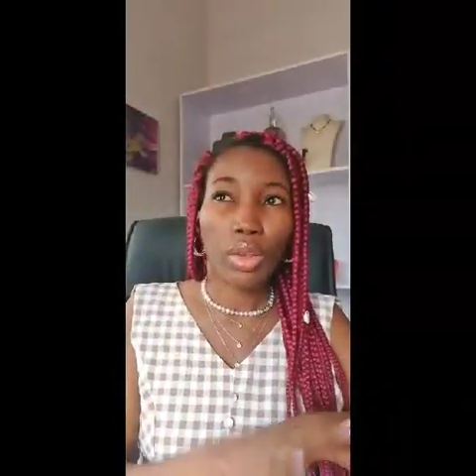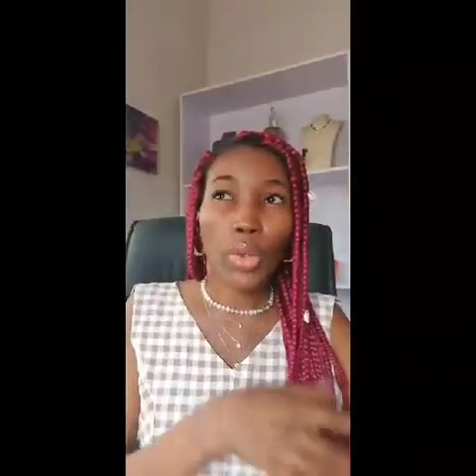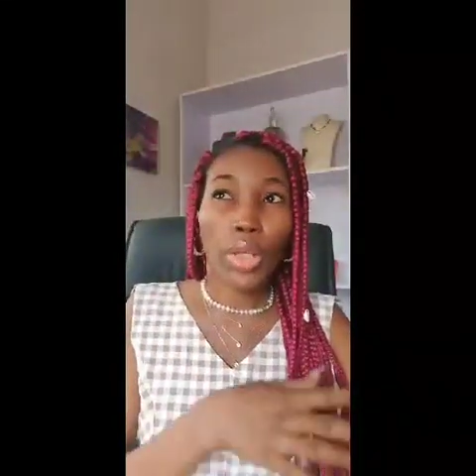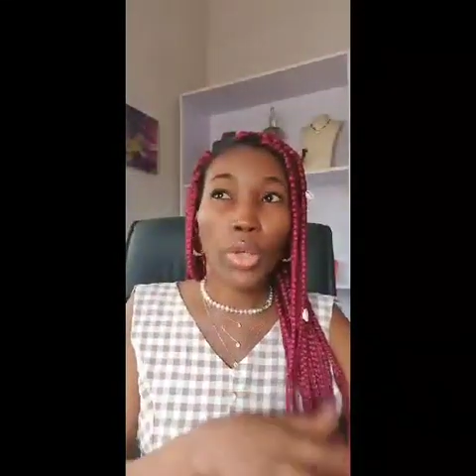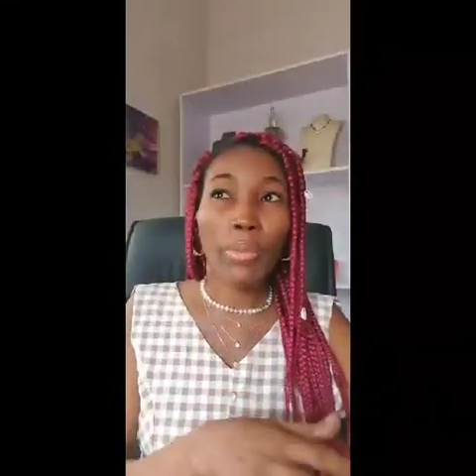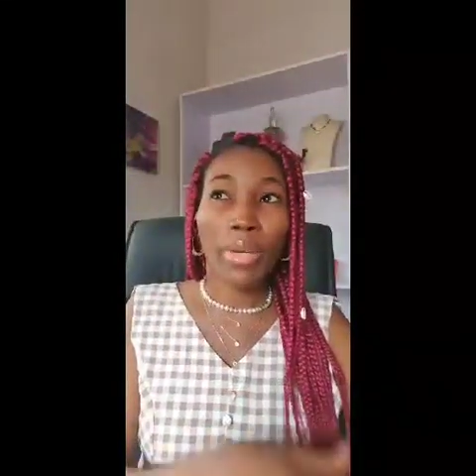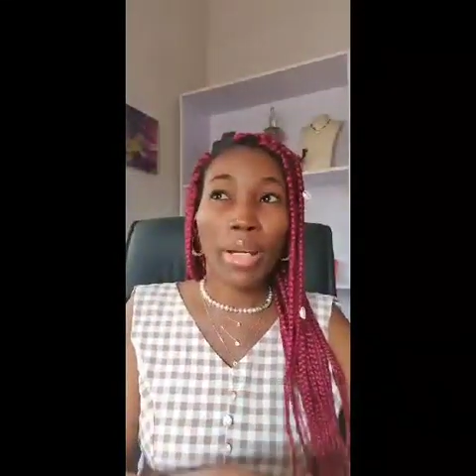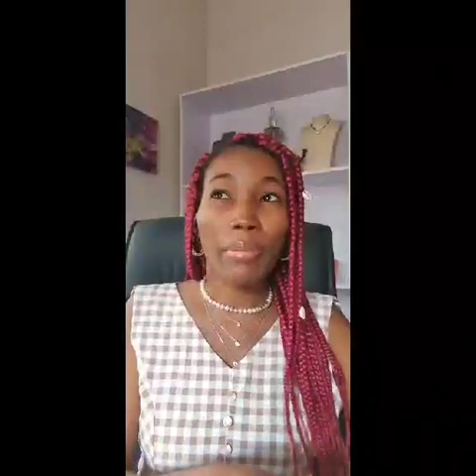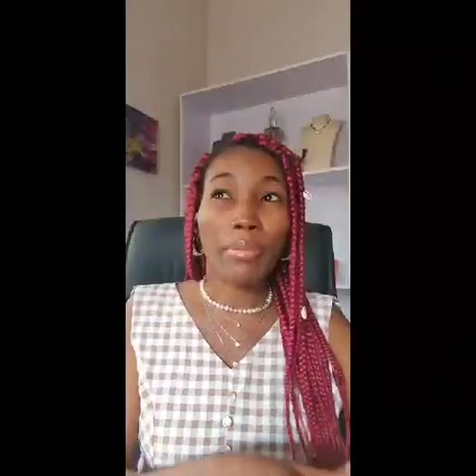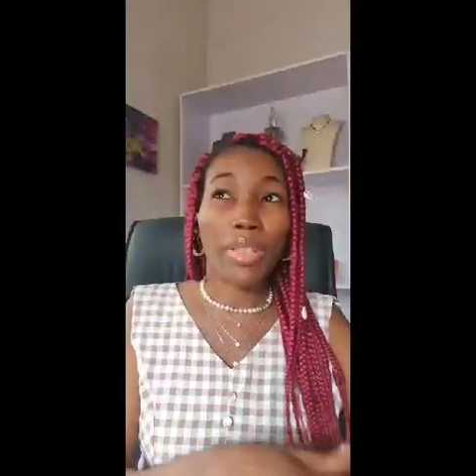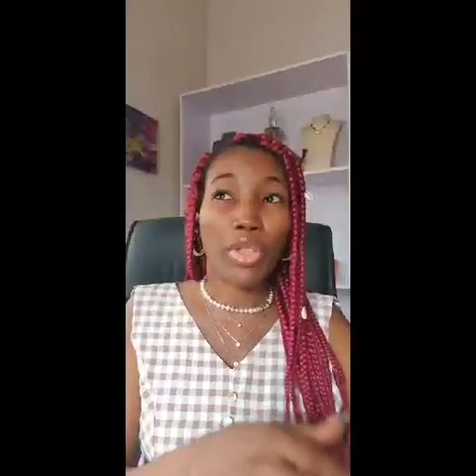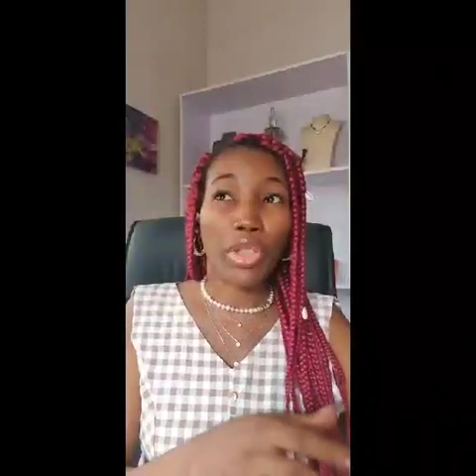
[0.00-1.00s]
okay, going
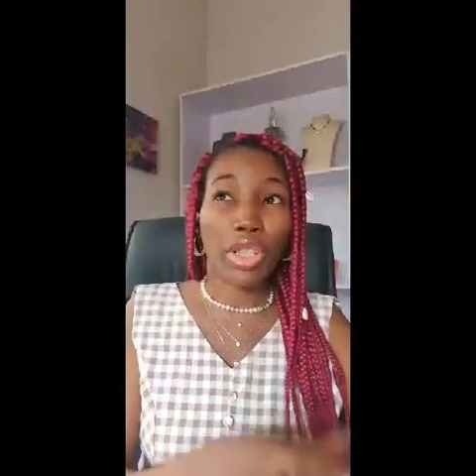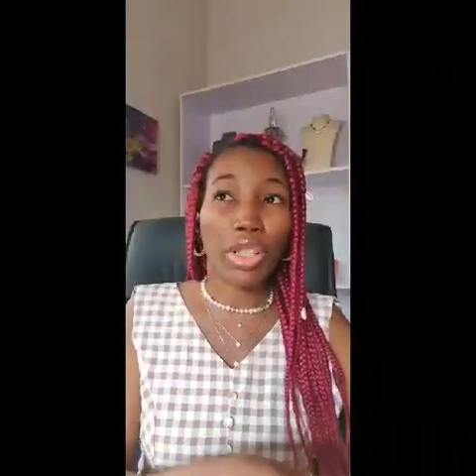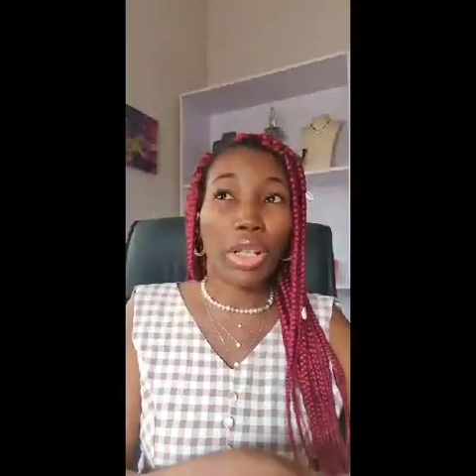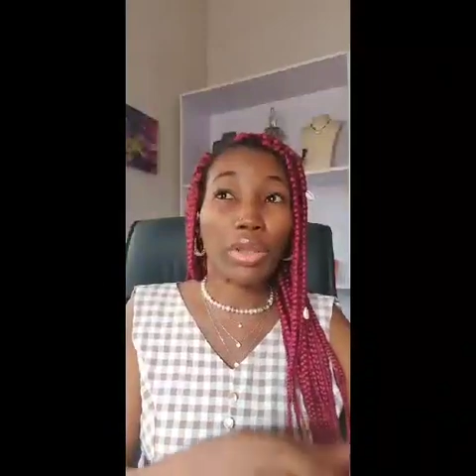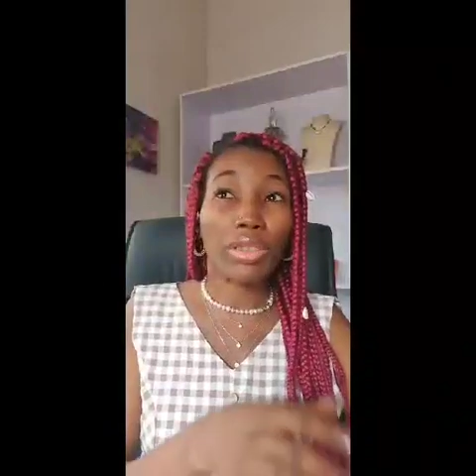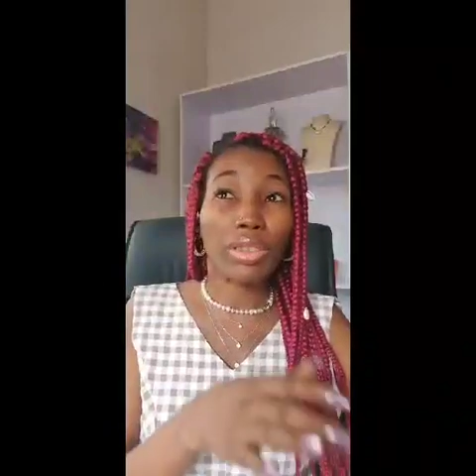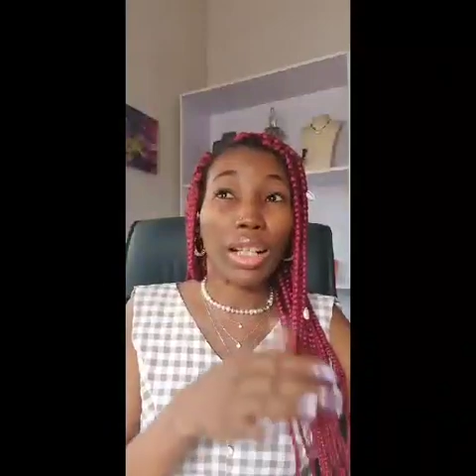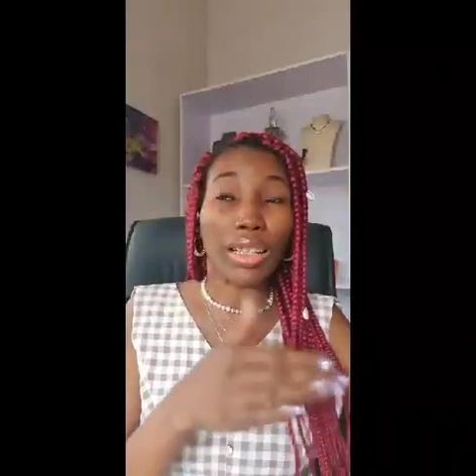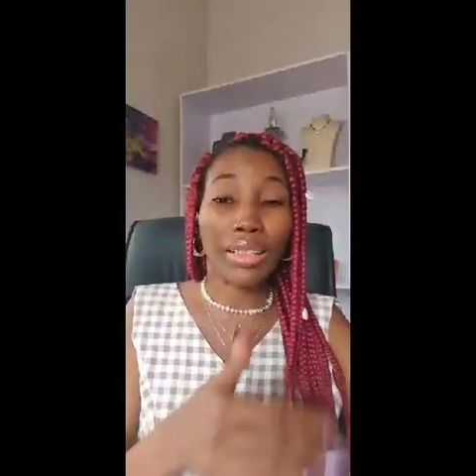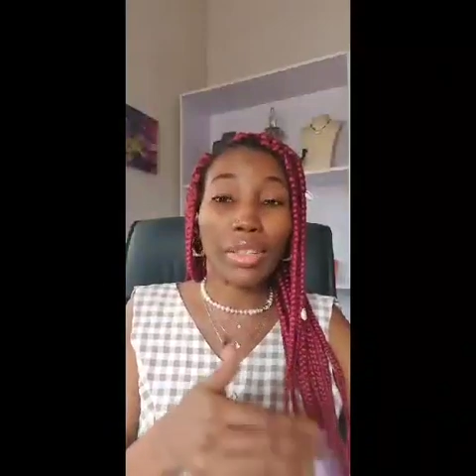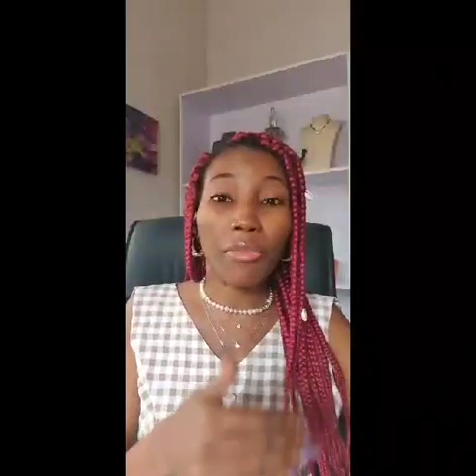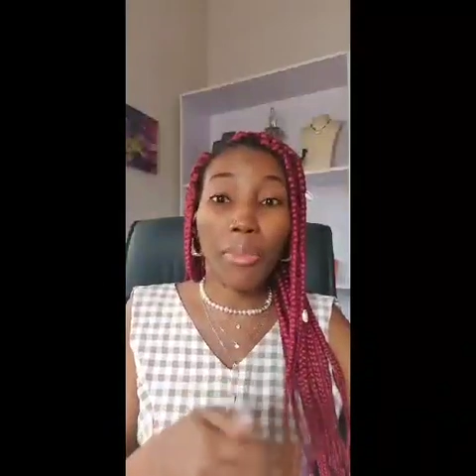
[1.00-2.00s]
by traditional
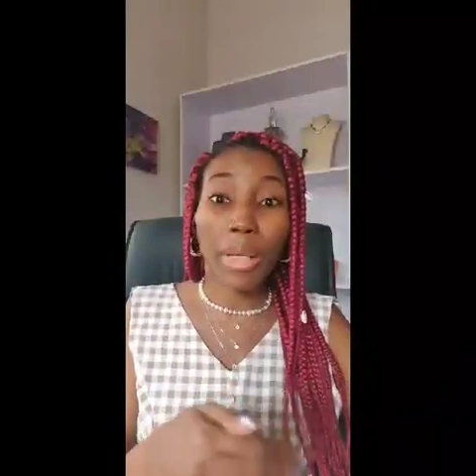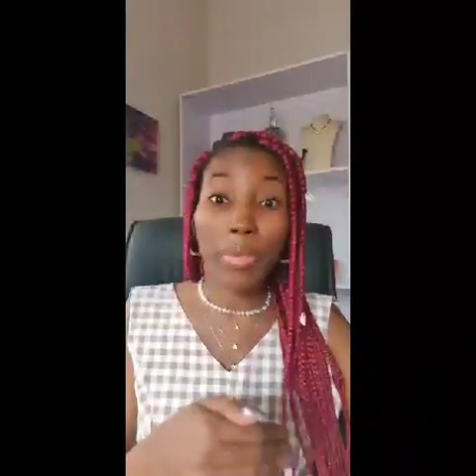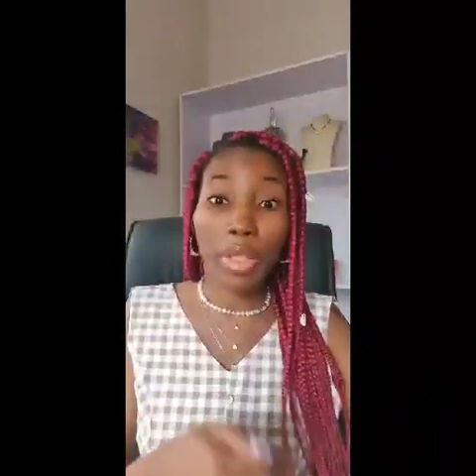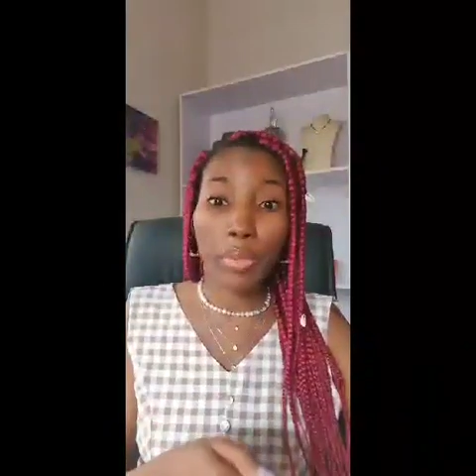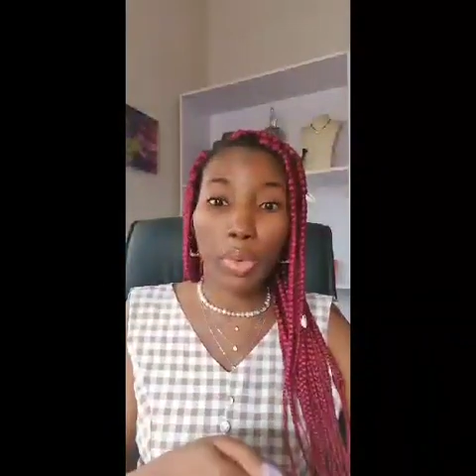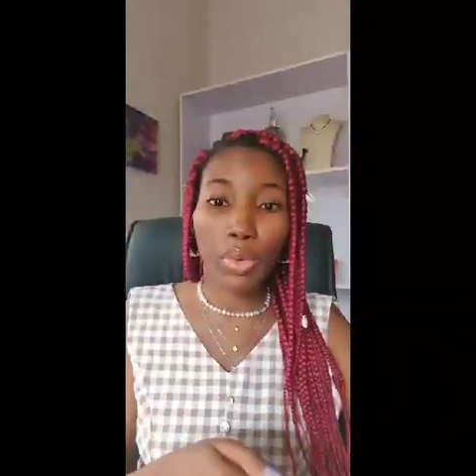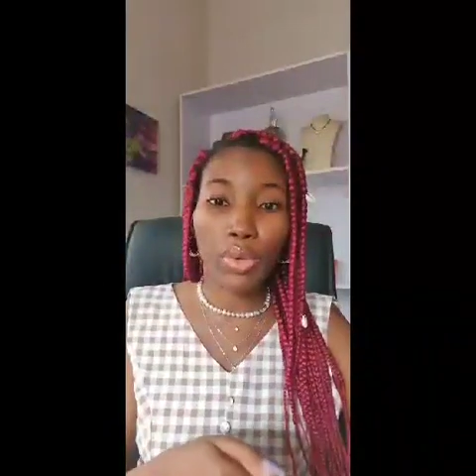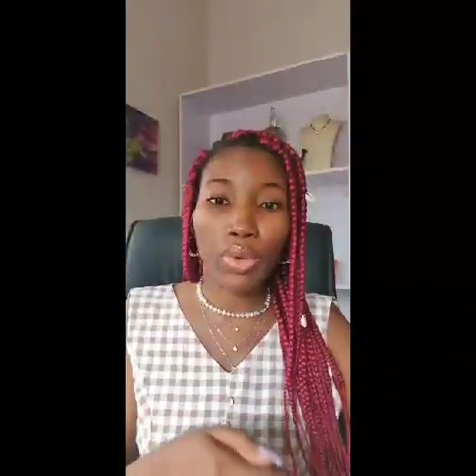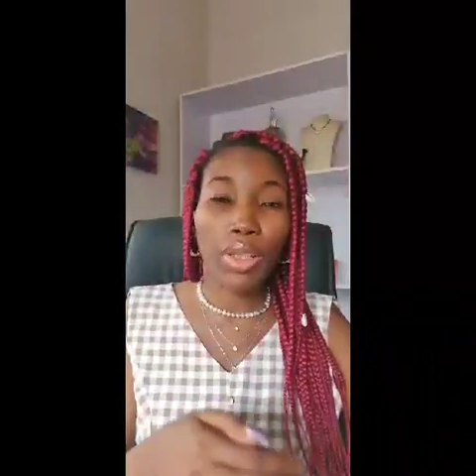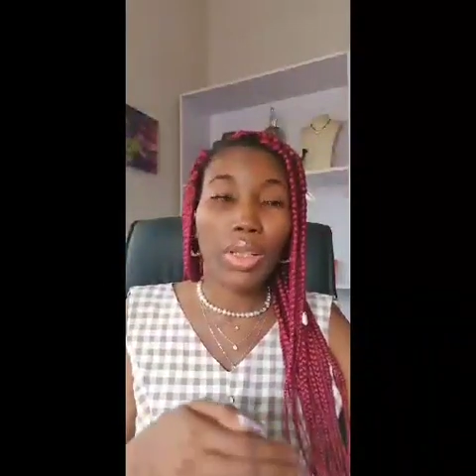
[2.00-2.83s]
calendar of my people,